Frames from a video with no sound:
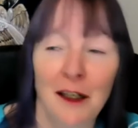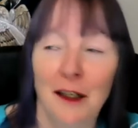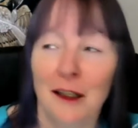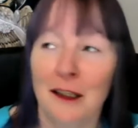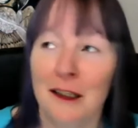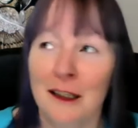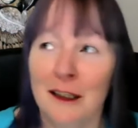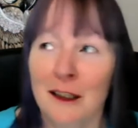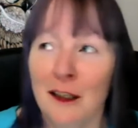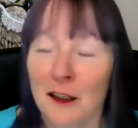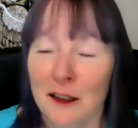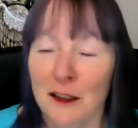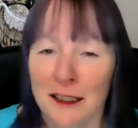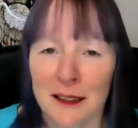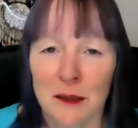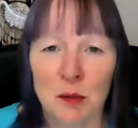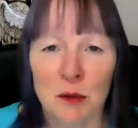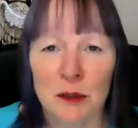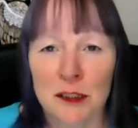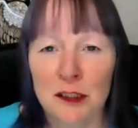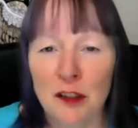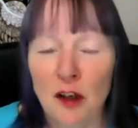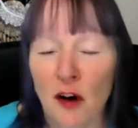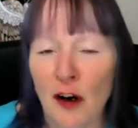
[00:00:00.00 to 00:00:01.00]
The goddess
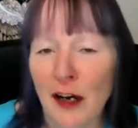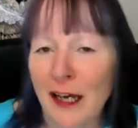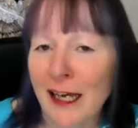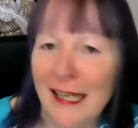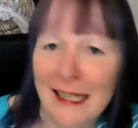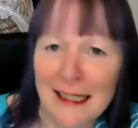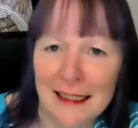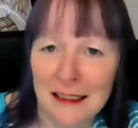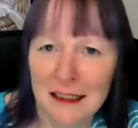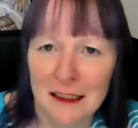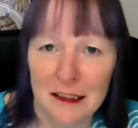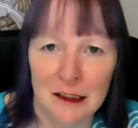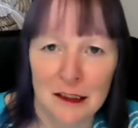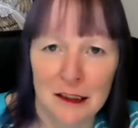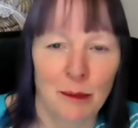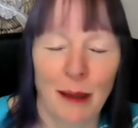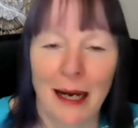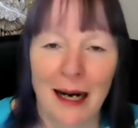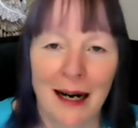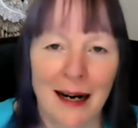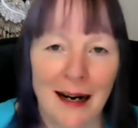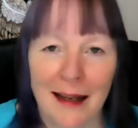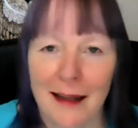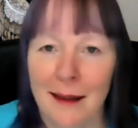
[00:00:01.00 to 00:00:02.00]
was not hidden
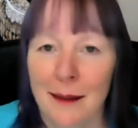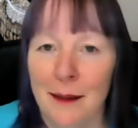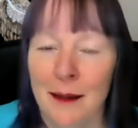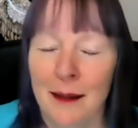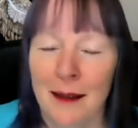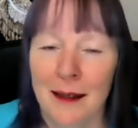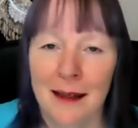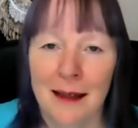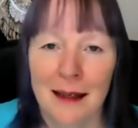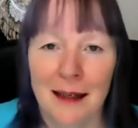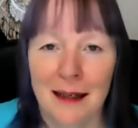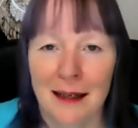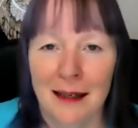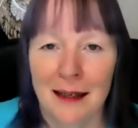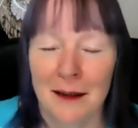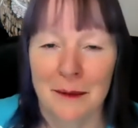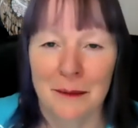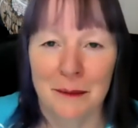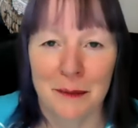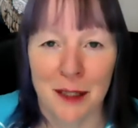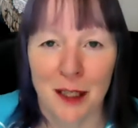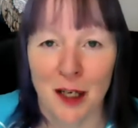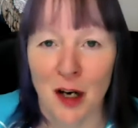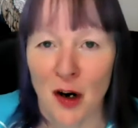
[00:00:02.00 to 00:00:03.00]
behind
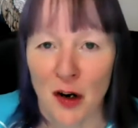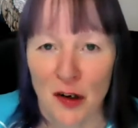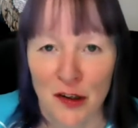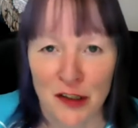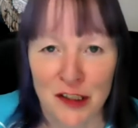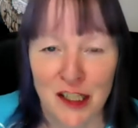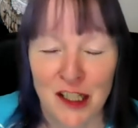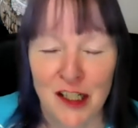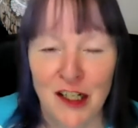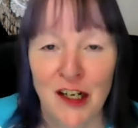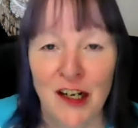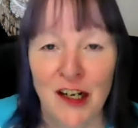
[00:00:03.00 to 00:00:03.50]
the god.